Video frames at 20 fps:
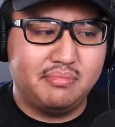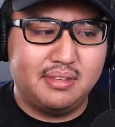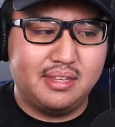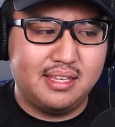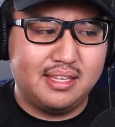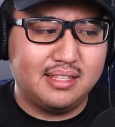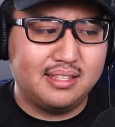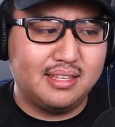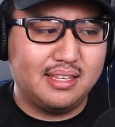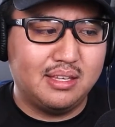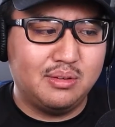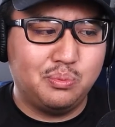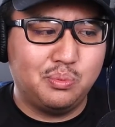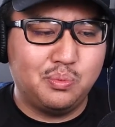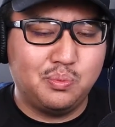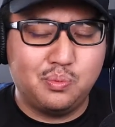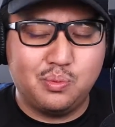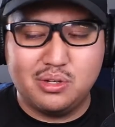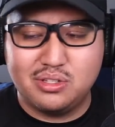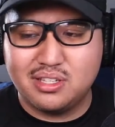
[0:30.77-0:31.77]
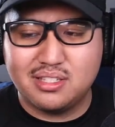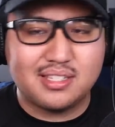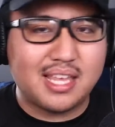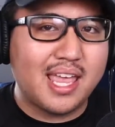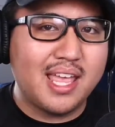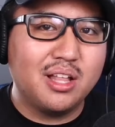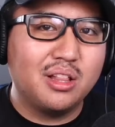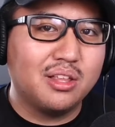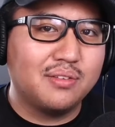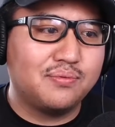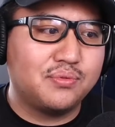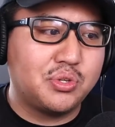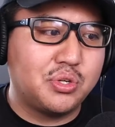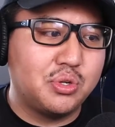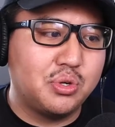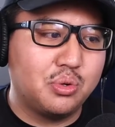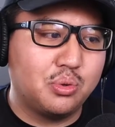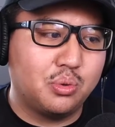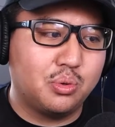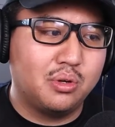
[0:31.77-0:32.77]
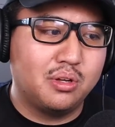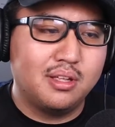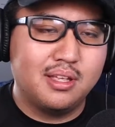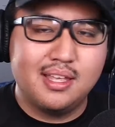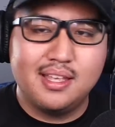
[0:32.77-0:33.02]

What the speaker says: it was a tale of two.